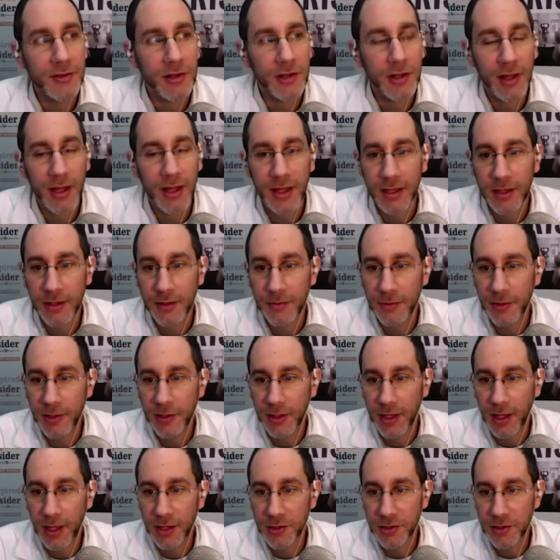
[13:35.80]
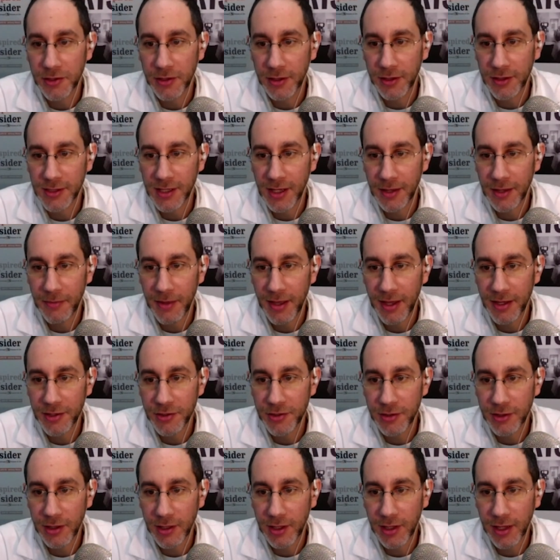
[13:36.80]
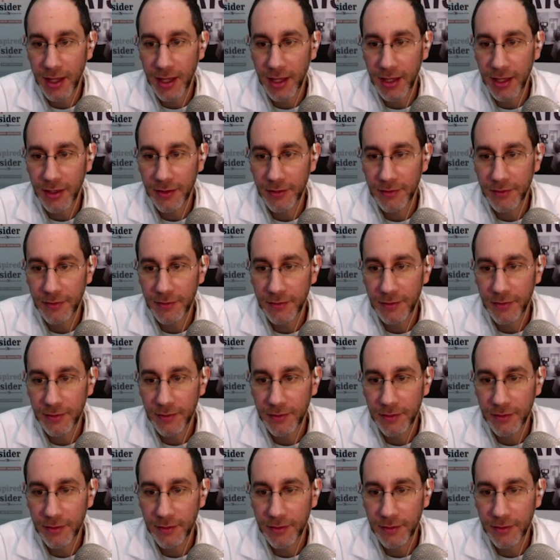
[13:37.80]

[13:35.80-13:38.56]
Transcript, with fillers: client communication because i imagine clients